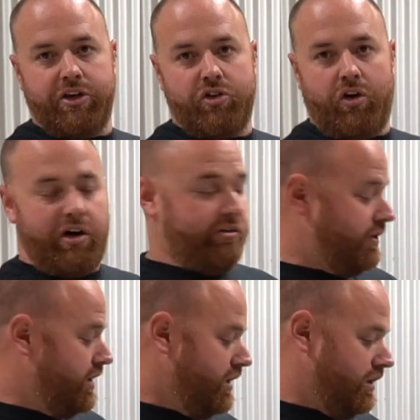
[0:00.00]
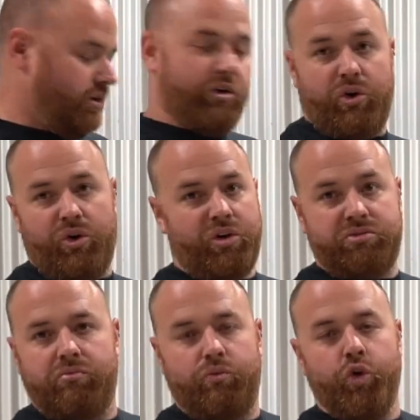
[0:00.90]
drive,
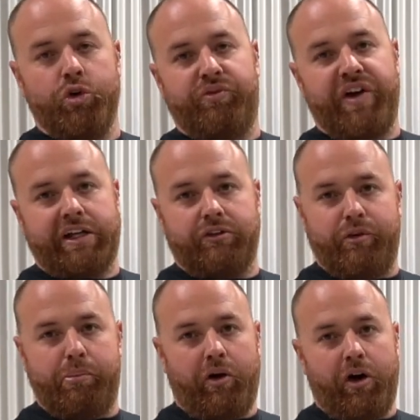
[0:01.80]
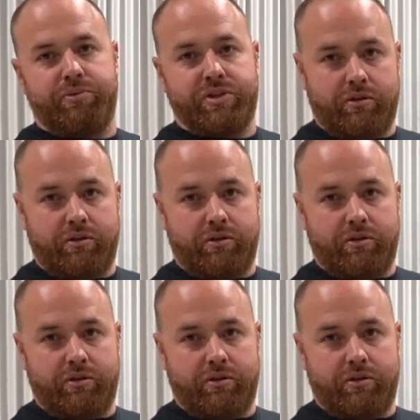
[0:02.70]
or room factor for pipes.